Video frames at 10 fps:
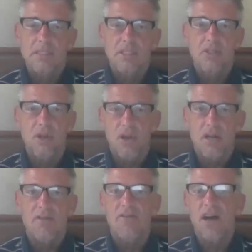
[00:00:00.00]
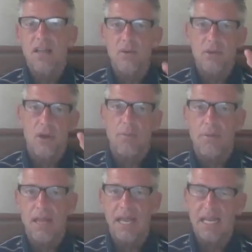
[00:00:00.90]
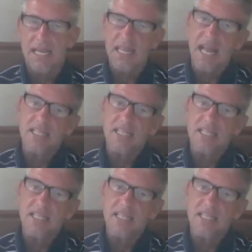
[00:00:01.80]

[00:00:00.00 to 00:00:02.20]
you're going to follow your plan. And